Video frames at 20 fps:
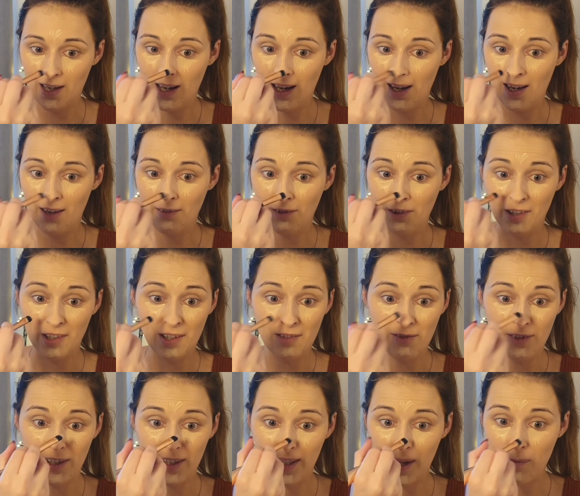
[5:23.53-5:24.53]
have I even
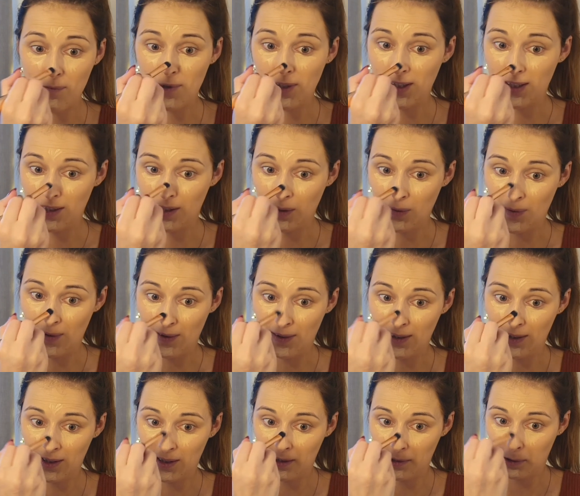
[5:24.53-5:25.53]
attempted it, to be
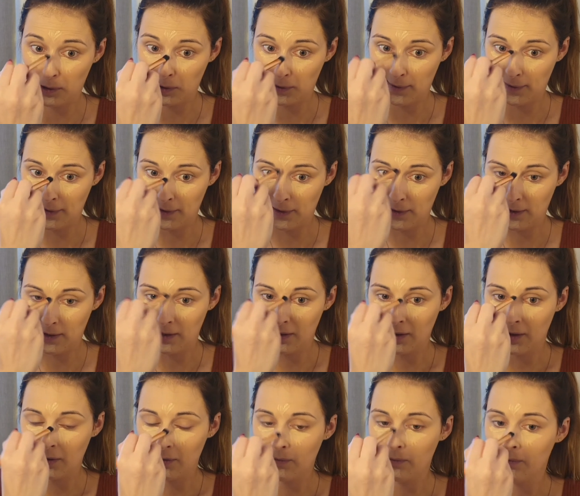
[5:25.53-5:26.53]
honest.
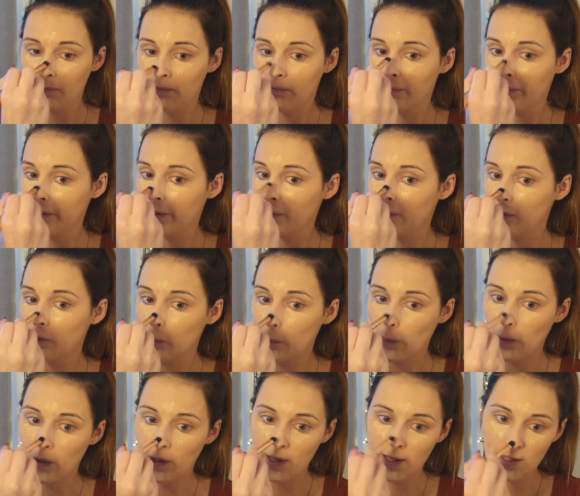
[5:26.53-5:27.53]
So I'll just
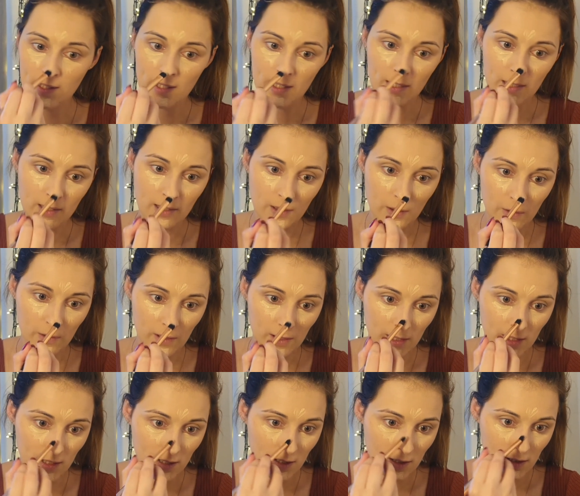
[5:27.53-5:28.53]
blend this all in.